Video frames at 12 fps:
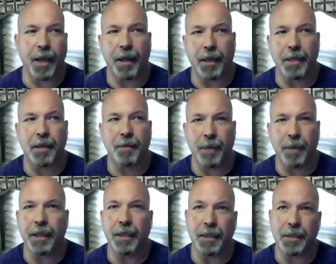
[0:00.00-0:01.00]
I guess I'm
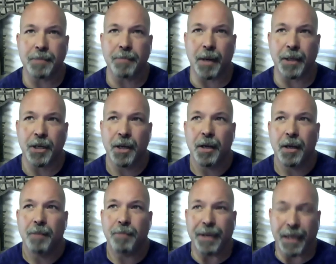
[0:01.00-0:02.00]
making this much
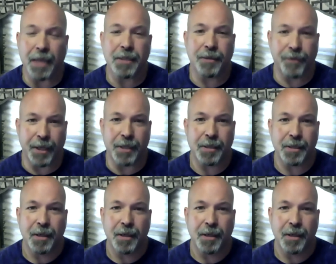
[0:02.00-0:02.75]
because of this,